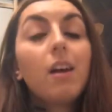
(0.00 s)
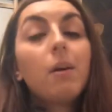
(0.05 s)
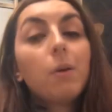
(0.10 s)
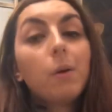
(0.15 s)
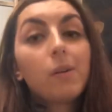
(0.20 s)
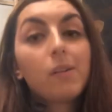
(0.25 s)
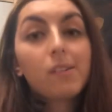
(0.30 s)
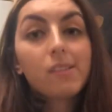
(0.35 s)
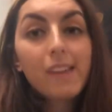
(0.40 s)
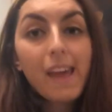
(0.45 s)

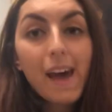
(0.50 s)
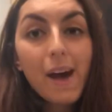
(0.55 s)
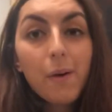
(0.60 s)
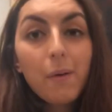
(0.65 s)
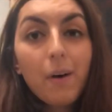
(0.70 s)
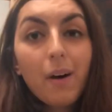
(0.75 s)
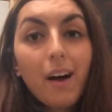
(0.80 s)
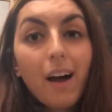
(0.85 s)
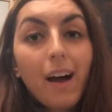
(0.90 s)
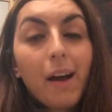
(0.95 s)
Whereas
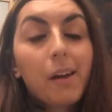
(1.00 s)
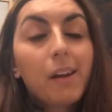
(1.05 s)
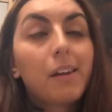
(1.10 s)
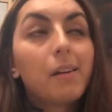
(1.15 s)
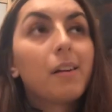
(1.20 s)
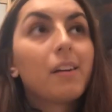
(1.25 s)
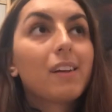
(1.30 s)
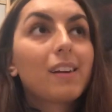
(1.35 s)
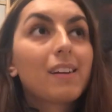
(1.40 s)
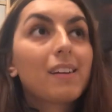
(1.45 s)
now I
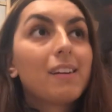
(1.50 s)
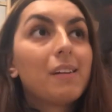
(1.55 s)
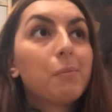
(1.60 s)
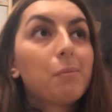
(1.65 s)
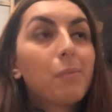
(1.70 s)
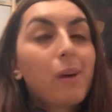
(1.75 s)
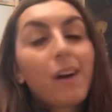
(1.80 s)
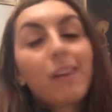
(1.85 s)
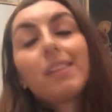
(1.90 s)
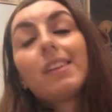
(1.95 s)
can
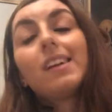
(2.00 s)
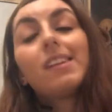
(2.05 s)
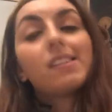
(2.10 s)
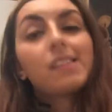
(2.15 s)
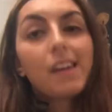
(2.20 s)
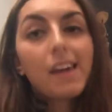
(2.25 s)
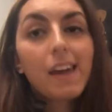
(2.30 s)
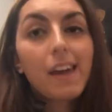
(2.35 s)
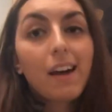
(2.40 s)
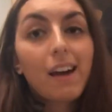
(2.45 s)
proudly
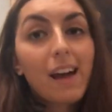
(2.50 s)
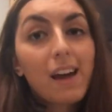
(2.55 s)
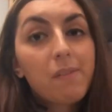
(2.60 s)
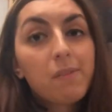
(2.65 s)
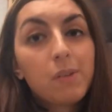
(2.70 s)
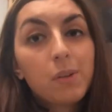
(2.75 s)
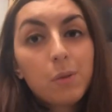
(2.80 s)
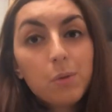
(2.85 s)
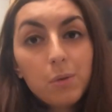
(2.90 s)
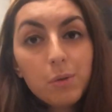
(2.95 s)
say I have
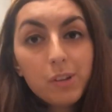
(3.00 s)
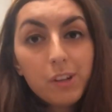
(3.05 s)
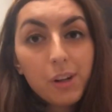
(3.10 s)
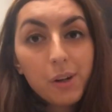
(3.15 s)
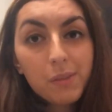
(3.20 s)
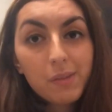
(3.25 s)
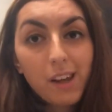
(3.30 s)
an Audio